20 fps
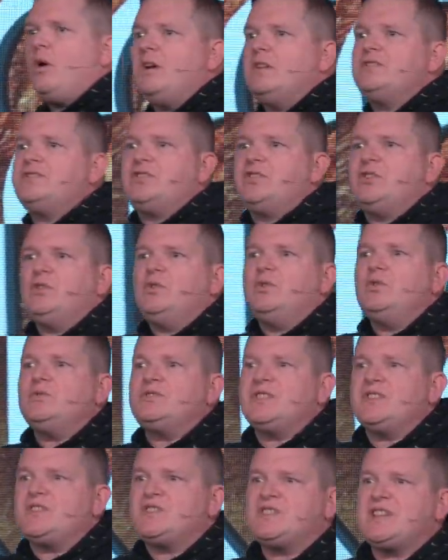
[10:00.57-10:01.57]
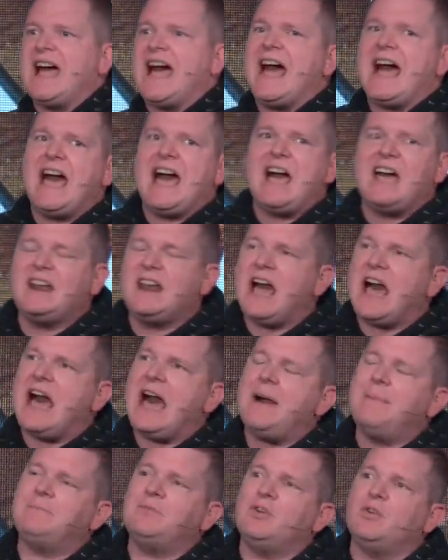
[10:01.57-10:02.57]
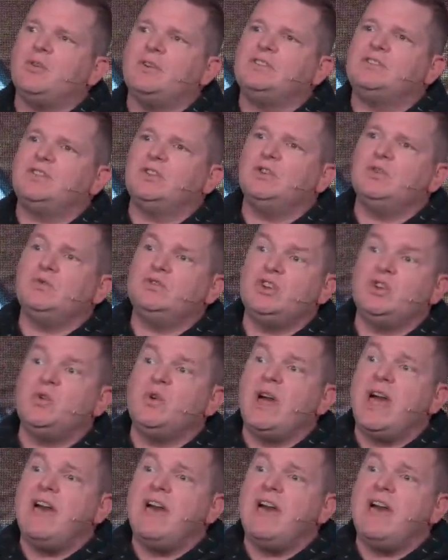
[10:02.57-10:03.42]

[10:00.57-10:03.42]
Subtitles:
were to decide, I'm going to do